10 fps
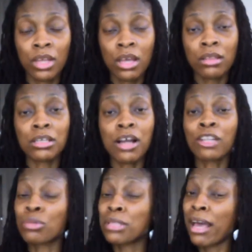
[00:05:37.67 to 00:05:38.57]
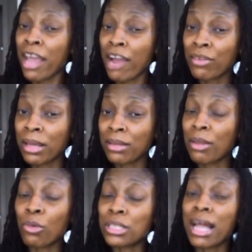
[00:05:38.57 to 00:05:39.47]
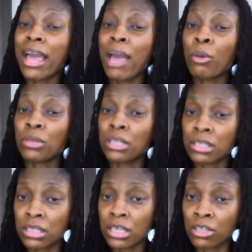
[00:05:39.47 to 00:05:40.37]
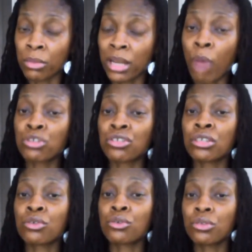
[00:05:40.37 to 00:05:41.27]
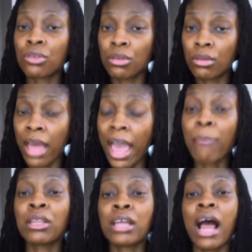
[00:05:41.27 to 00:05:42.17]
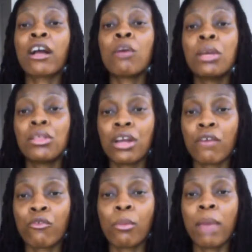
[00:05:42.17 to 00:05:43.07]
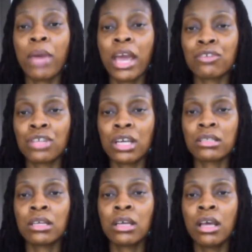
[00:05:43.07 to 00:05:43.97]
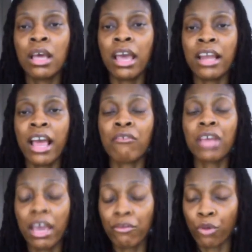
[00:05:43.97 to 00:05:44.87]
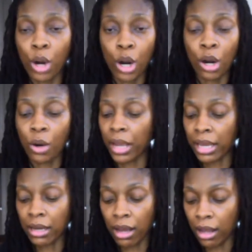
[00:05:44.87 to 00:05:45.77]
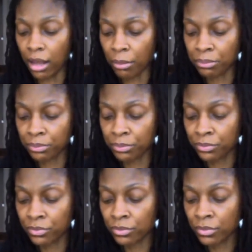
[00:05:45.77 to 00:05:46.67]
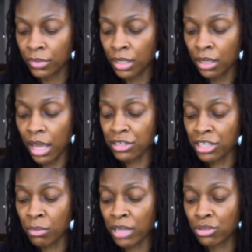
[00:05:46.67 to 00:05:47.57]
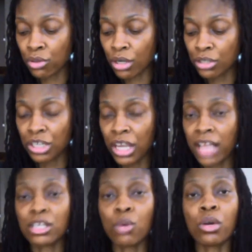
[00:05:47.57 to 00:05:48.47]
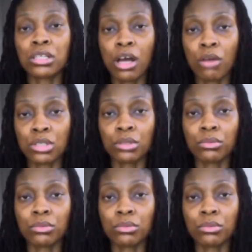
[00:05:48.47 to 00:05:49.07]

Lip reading: The doctor was not happy with this decision, but I was just happy that I could be there for my patient and advocate for her, and just make sure she had someone to talk to.